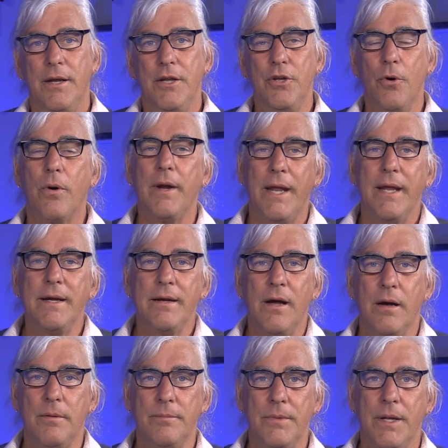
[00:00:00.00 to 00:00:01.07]
your
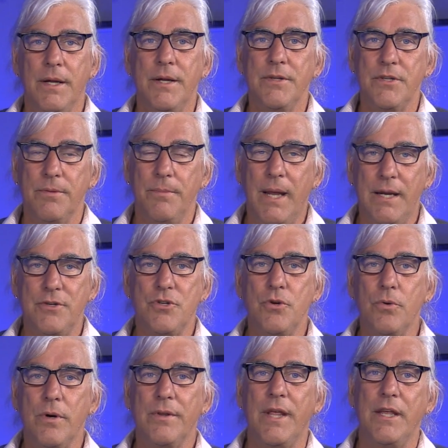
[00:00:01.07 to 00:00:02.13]
income to make
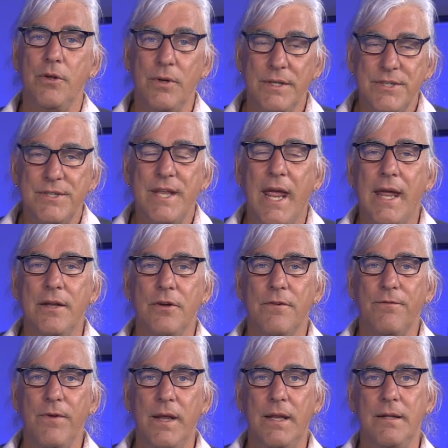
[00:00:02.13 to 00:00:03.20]
sure that you can stay on
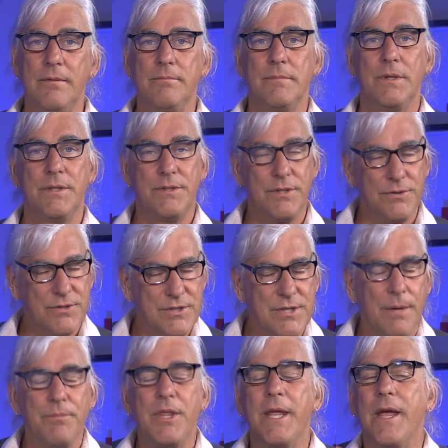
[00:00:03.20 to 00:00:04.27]
your feet until
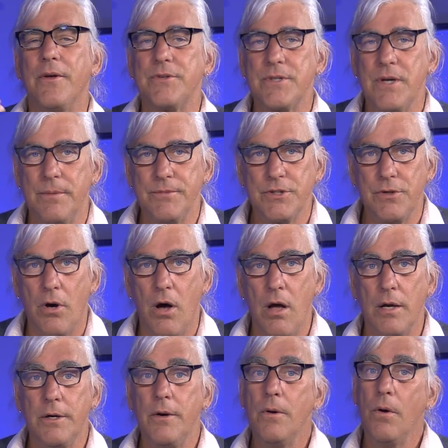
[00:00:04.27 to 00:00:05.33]
something else comes
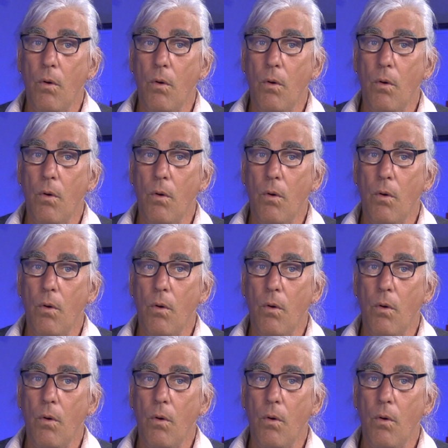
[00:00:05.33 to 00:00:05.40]
along.